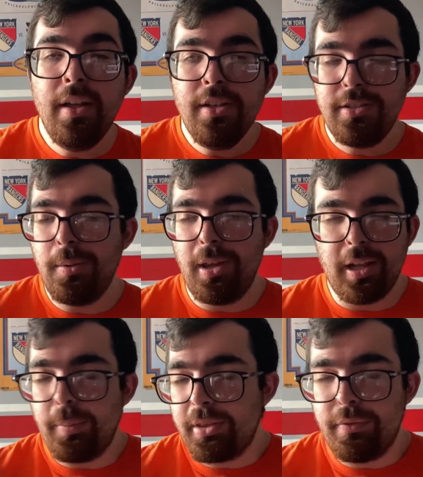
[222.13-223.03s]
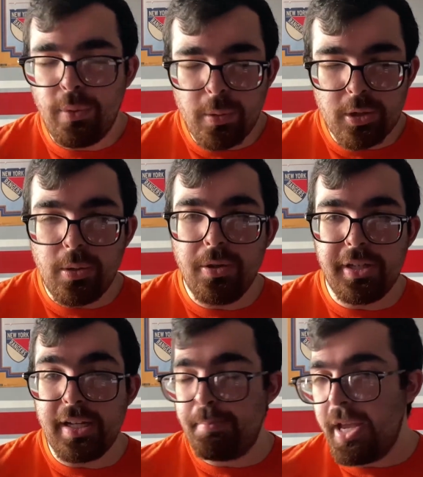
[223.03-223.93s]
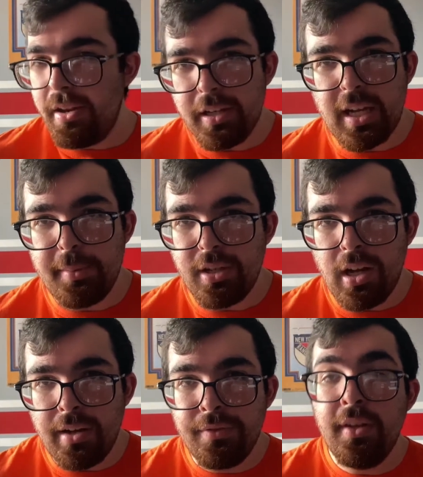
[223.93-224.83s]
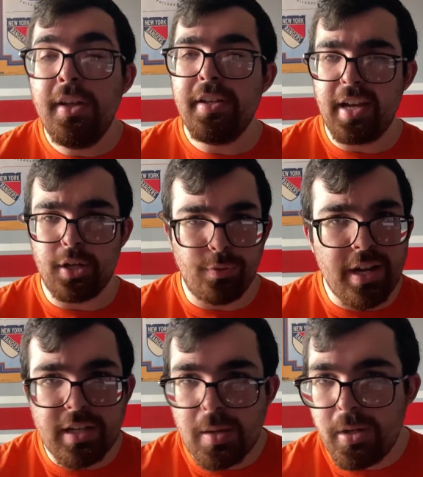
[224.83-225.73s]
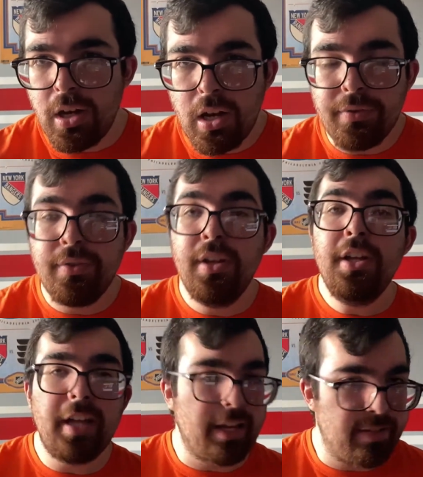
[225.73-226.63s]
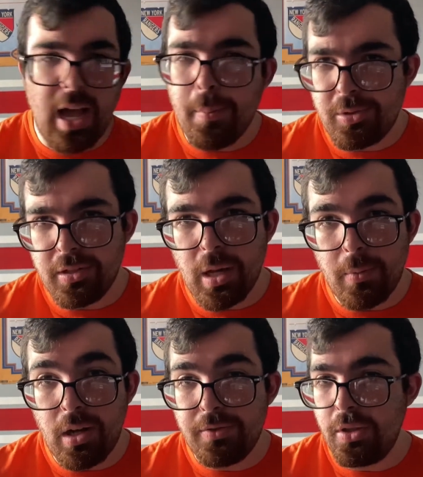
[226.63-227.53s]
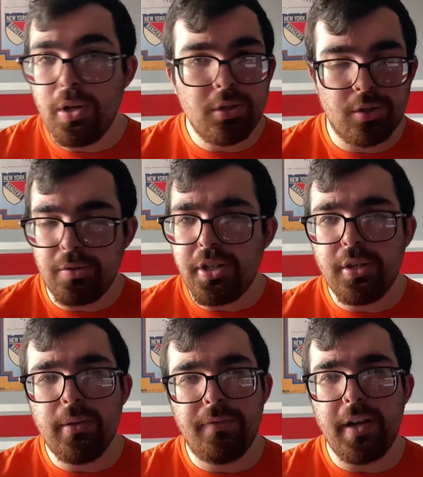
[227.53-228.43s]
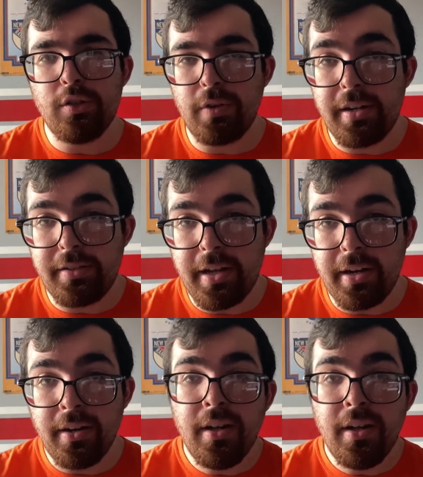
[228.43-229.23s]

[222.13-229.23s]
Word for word: So like with the forward core, you got Pitlick coming off, you got Grant coming off, you got Thompson coming off, so those 3 UFAs right there.